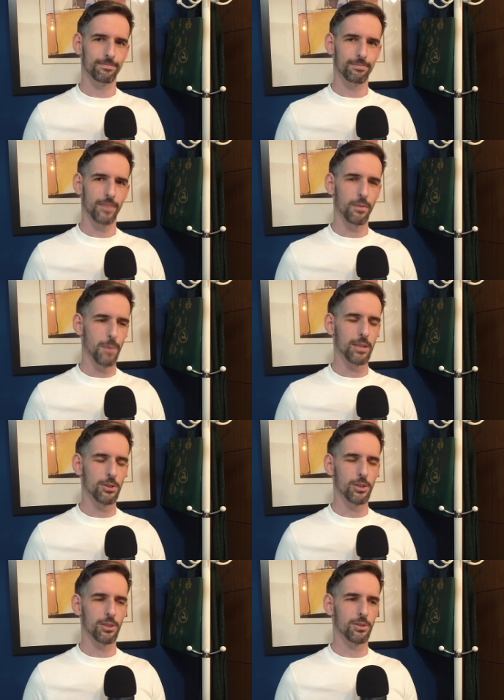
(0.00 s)
of
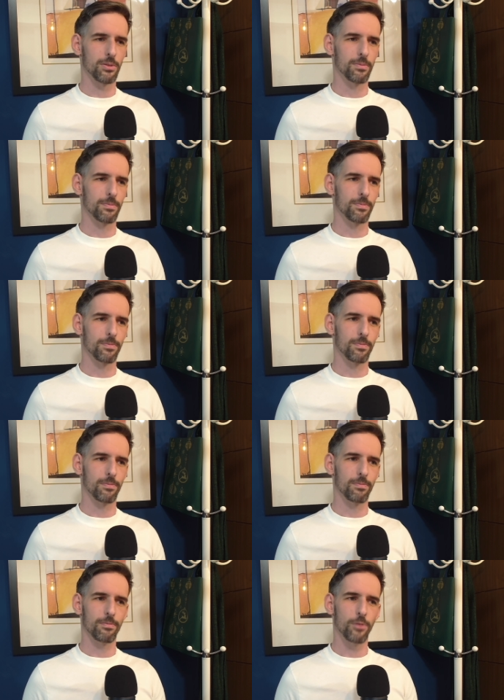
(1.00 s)
passages,
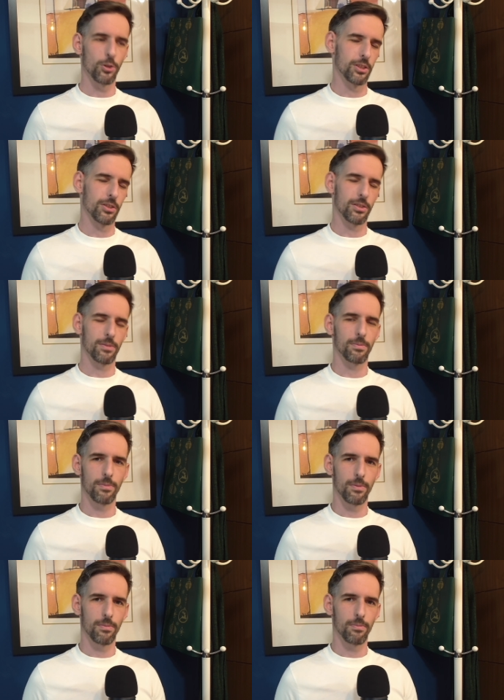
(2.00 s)
verses,
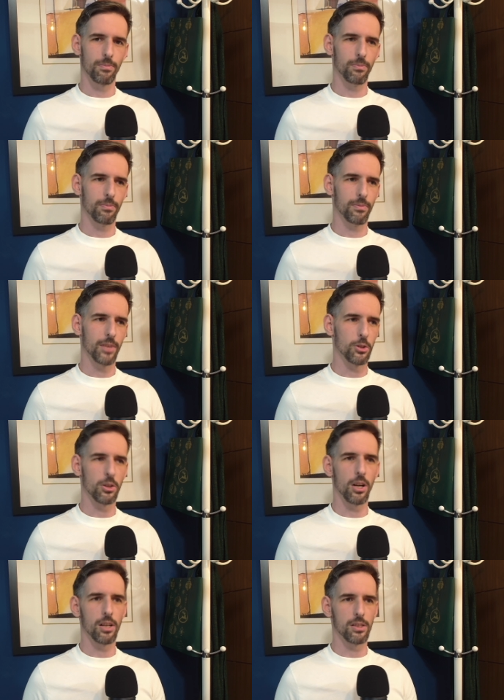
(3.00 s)
that should
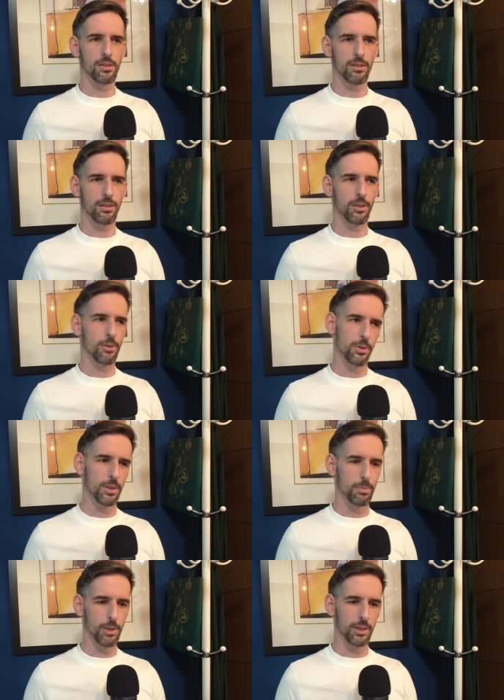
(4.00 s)
cause us to throw
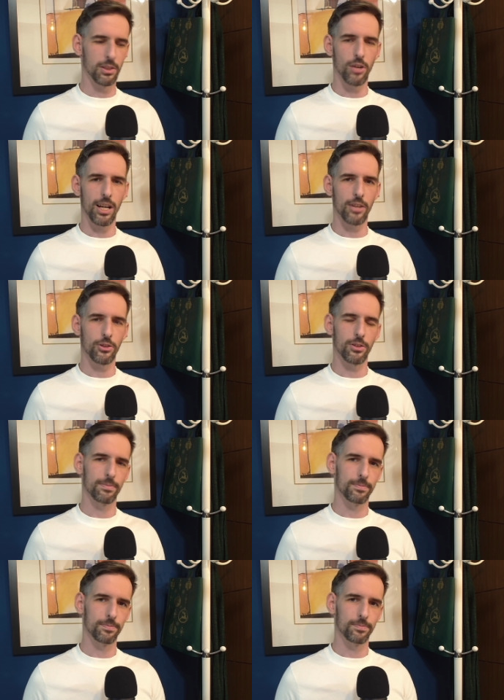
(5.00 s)
this book in the trash.
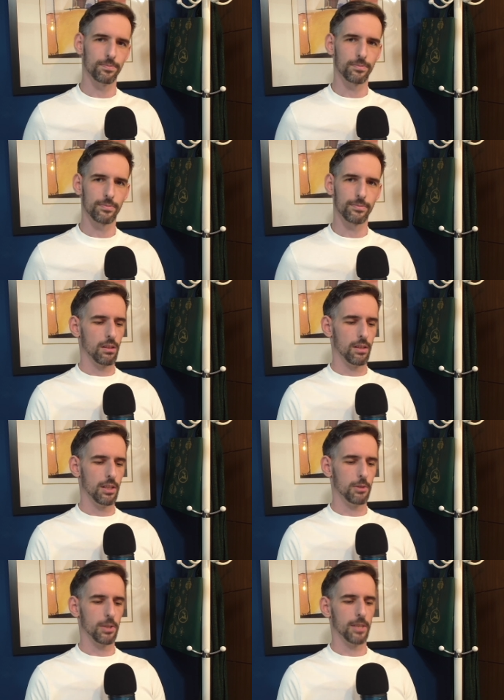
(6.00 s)

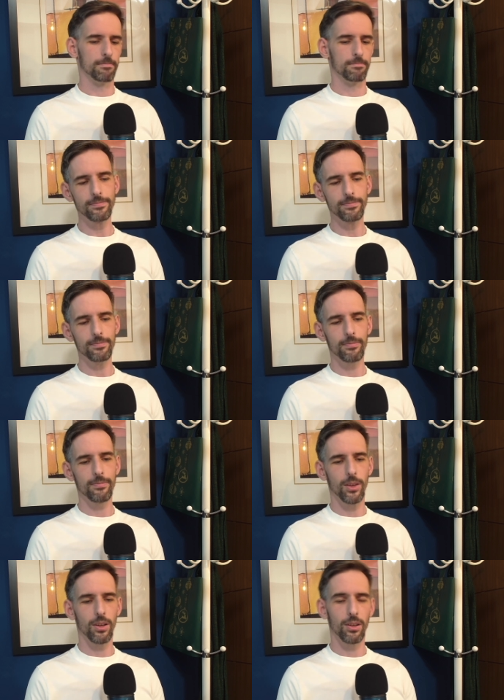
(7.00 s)
Anyway,
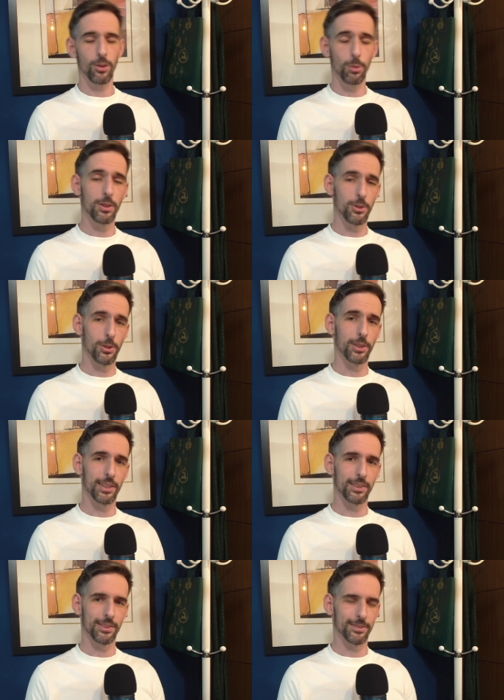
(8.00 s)
hope you enjoyed this.